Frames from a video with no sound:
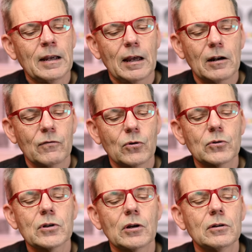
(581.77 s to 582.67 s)
and I've
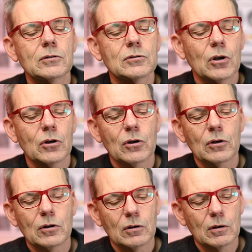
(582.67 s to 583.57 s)
also
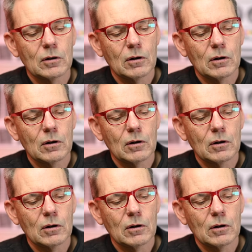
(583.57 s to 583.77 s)
turned